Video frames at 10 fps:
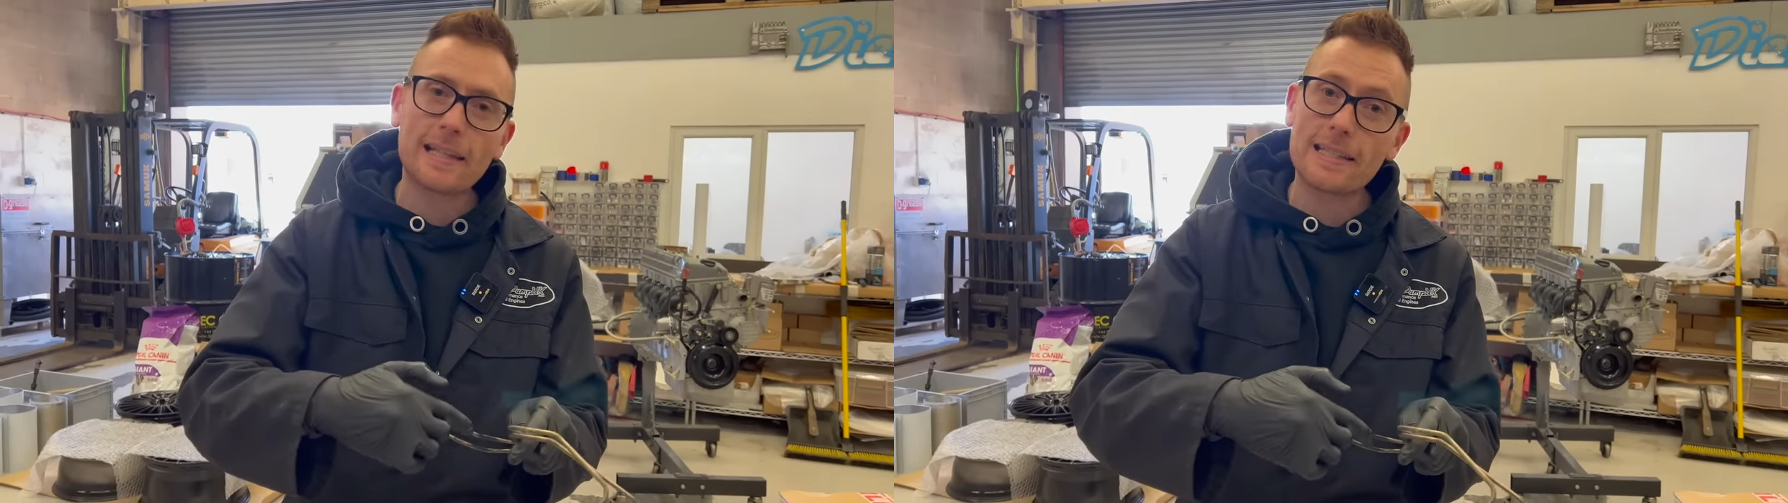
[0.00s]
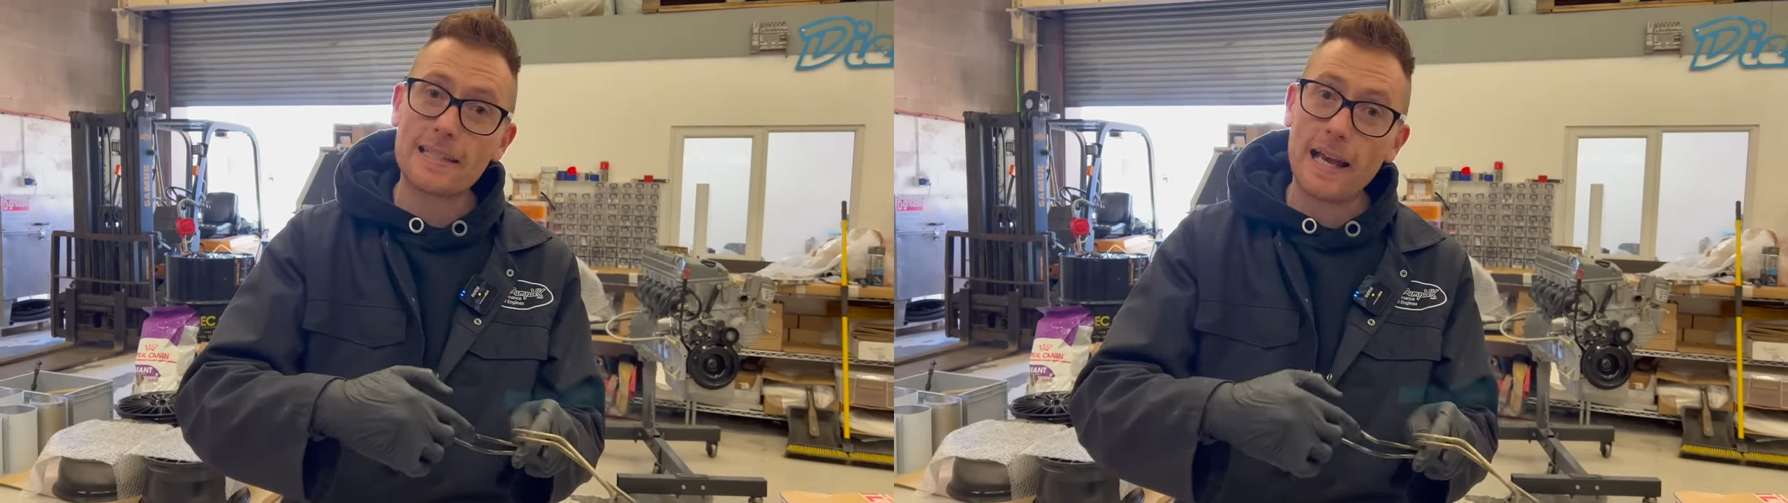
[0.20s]

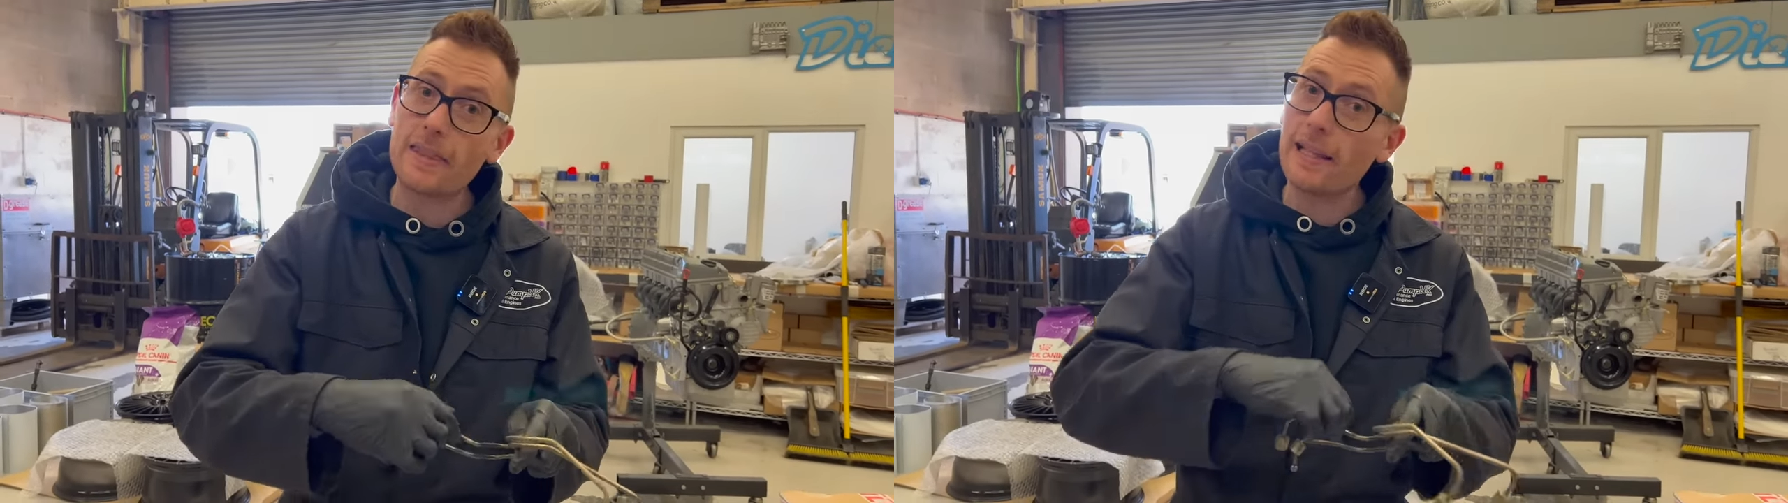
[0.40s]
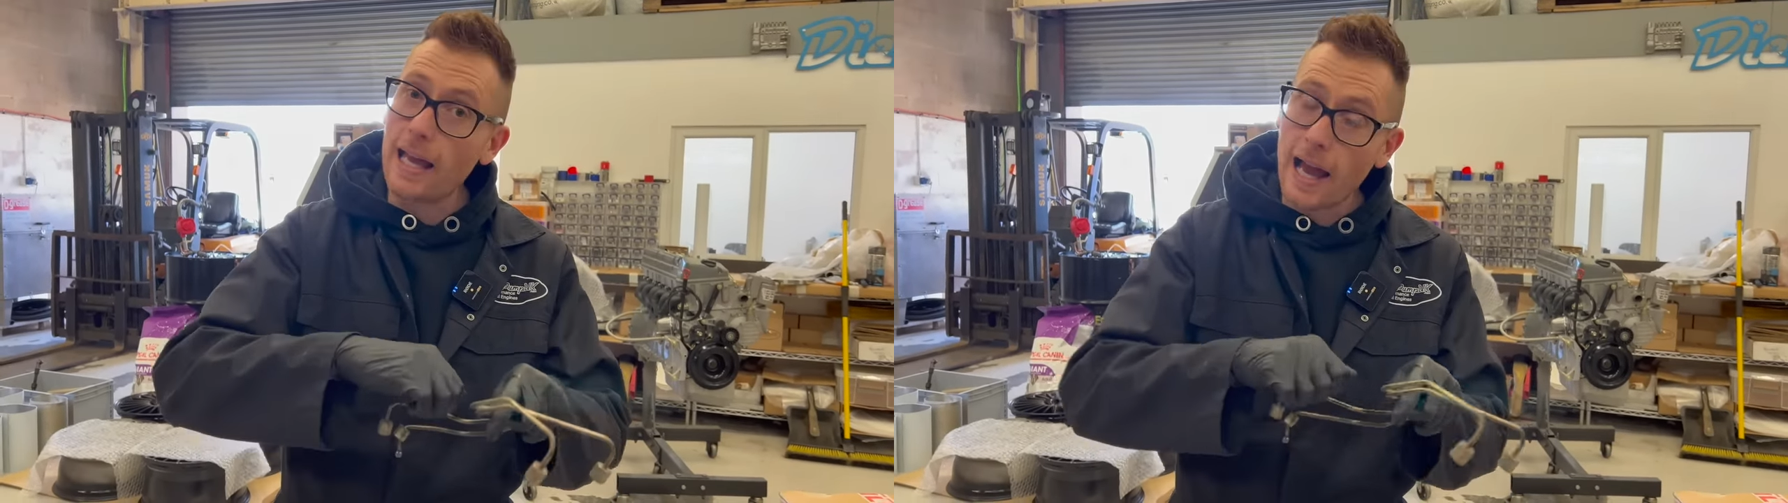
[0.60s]
inside
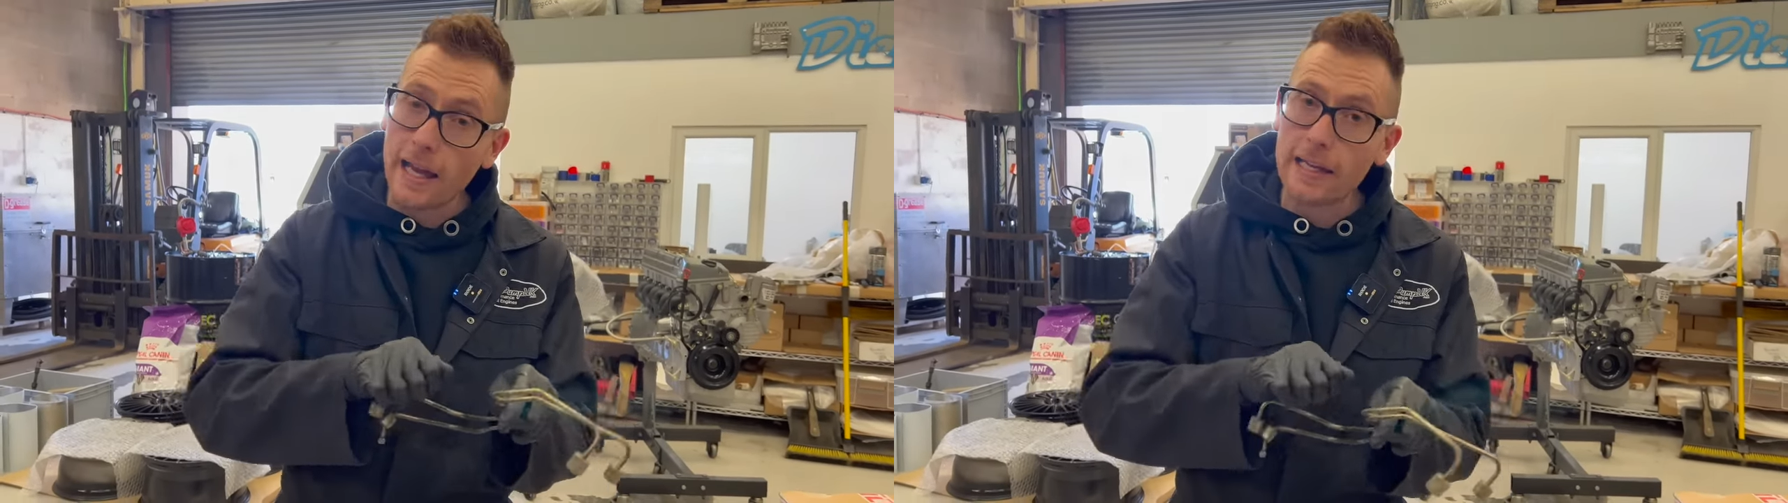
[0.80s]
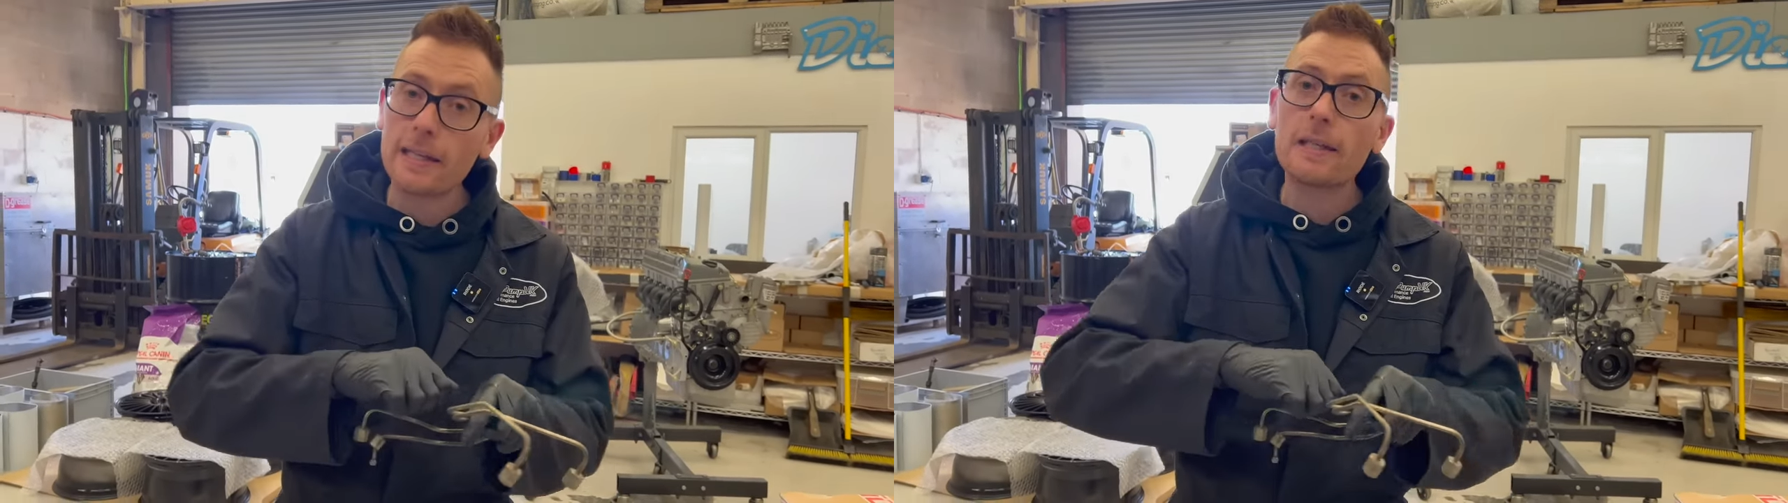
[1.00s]
the
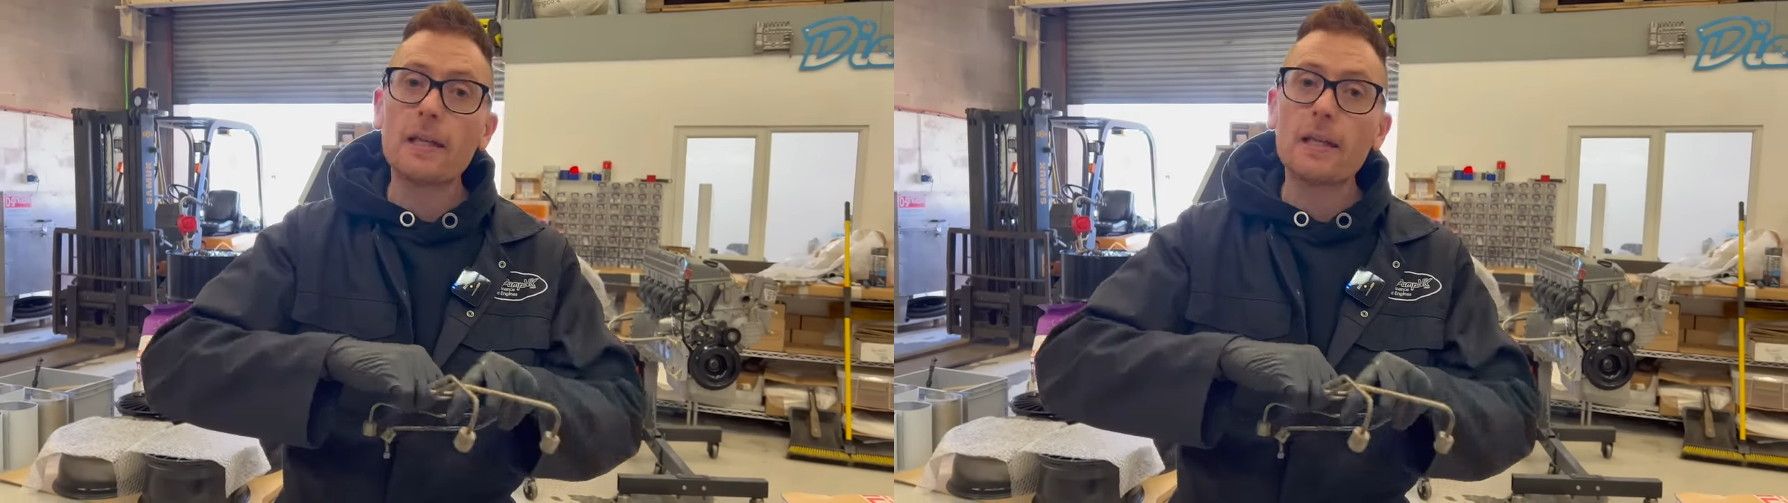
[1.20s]
line